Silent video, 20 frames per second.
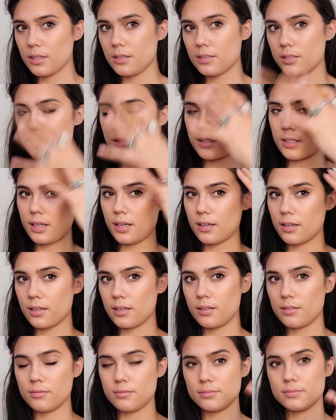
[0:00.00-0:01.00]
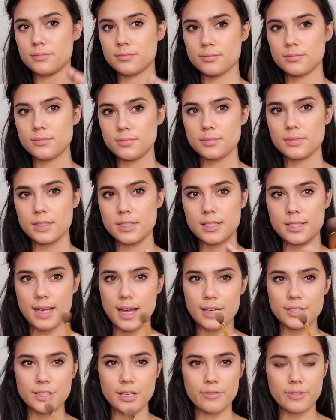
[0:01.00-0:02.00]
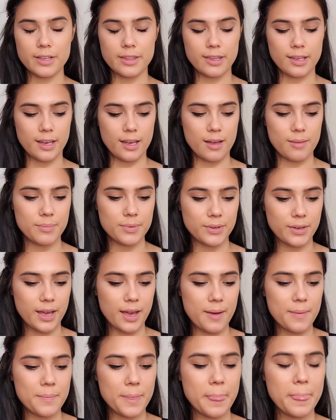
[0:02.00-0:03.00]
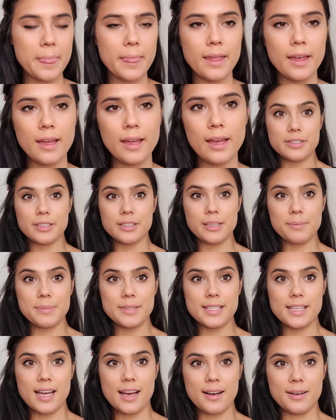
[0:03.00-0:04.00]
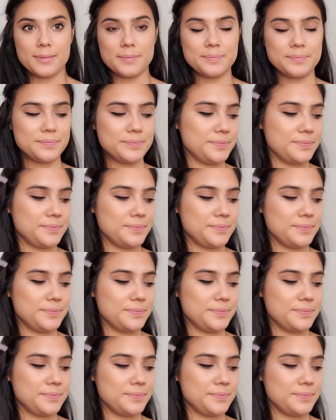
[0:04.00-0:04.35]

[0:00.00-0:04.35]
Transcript: Just like snatch everything up, okay? The lips now.